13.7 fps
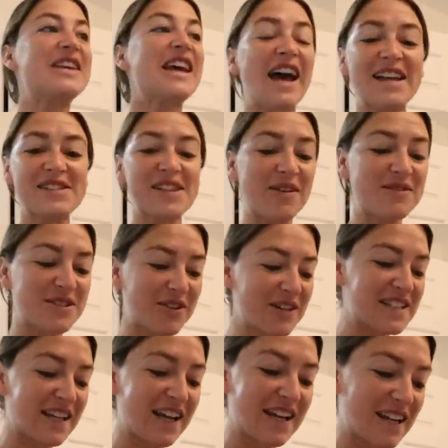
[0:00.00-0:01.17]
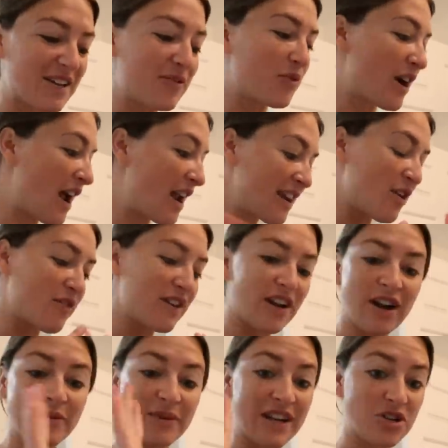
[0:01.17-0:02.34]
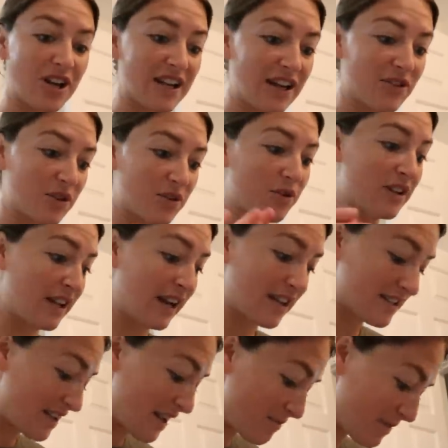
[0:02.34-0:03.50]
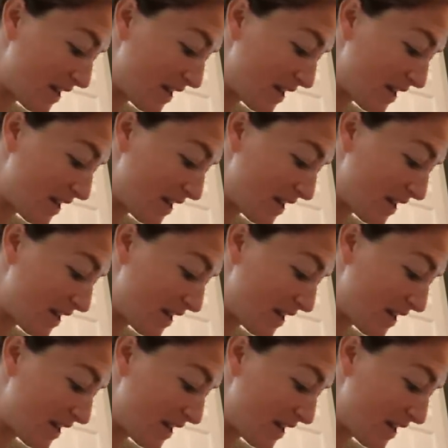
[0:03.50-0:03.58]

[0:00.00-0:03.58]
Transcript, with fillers: yes, I'm so excited. We're headed over there. I'm gonna try to get out the door in the next 10